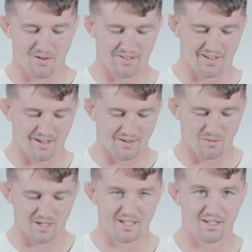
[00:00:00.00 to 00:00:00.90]
brother,
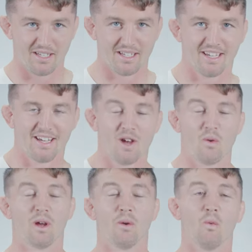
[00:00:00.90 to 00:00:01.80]

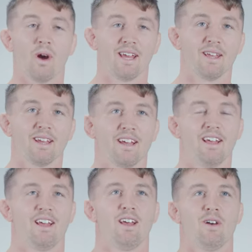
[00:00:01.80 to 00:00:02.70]
we're way
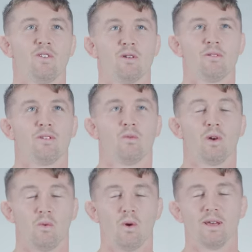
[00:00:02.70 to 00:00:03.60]

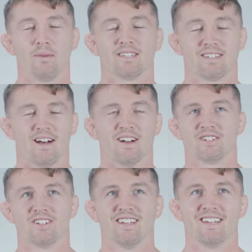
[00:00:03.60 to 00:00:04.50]
better now
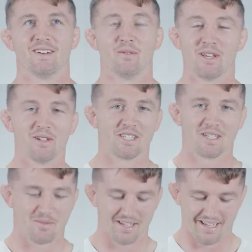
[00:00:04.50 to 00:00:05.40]
actually. We used
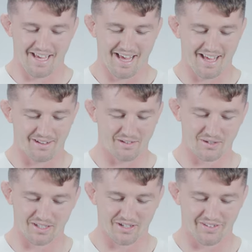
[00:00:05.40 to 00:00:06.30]
to be hell
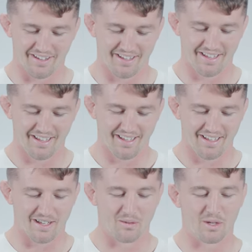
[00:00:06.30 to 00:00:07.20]
to each other.
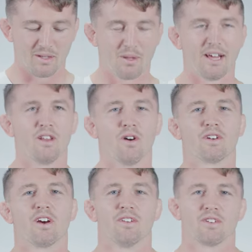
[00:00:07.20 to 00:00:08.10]
We play a lot of
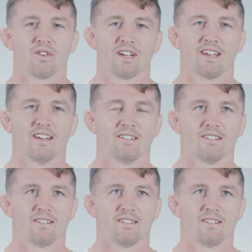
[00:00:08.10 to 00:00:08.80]
garden cricket.